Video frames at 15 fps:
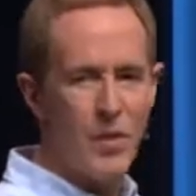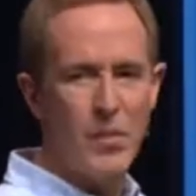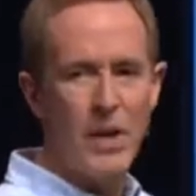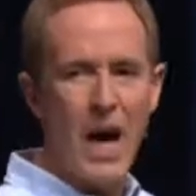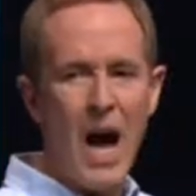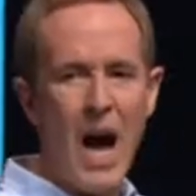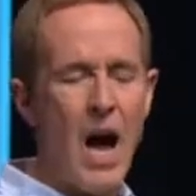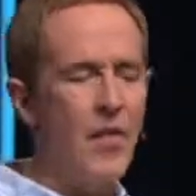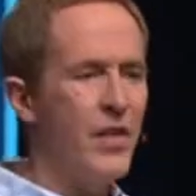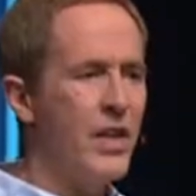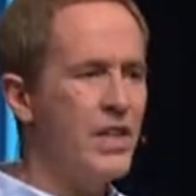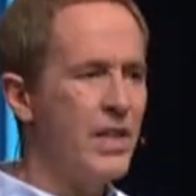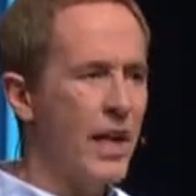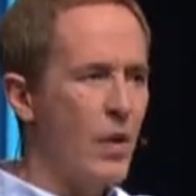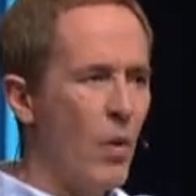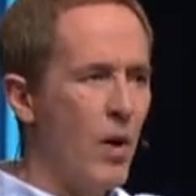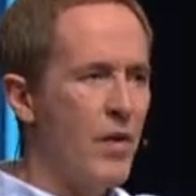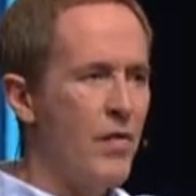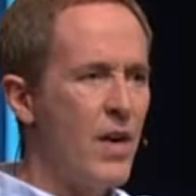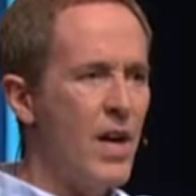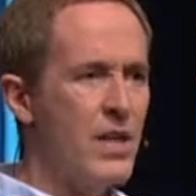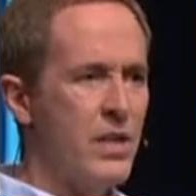from God, then he's like one
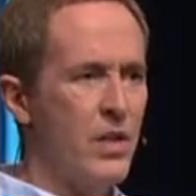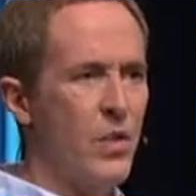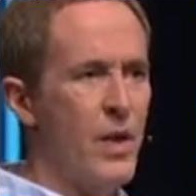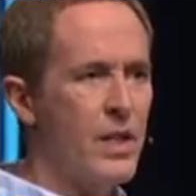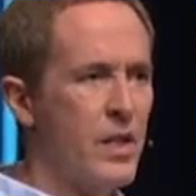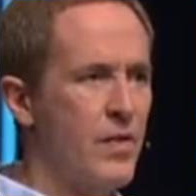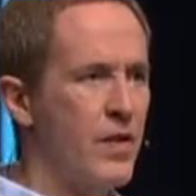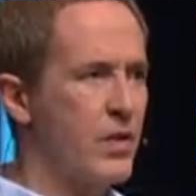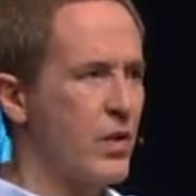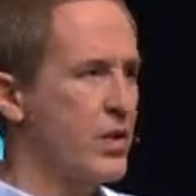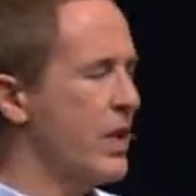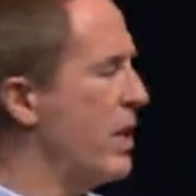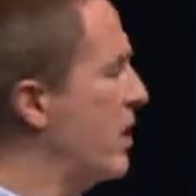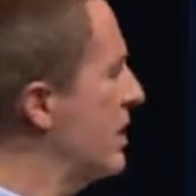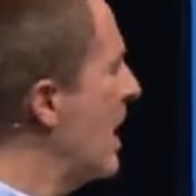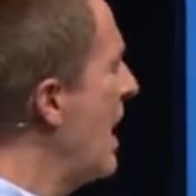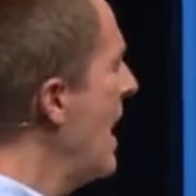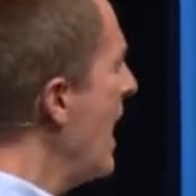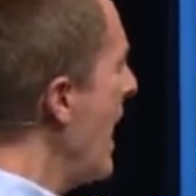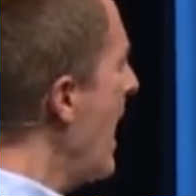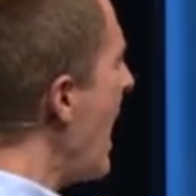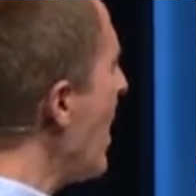of us and the rest of us are sinners.
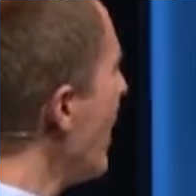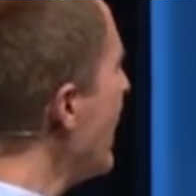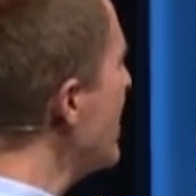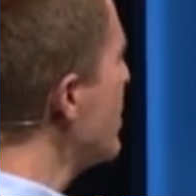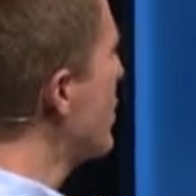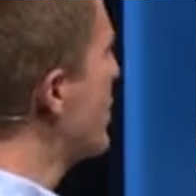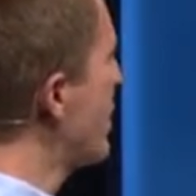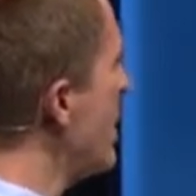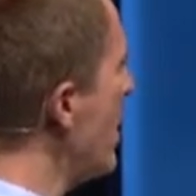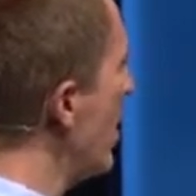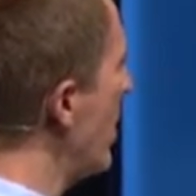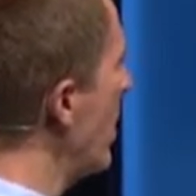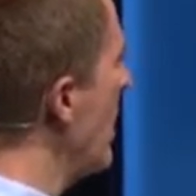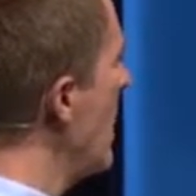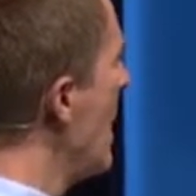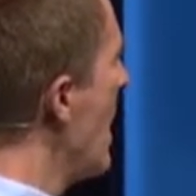How can a sinner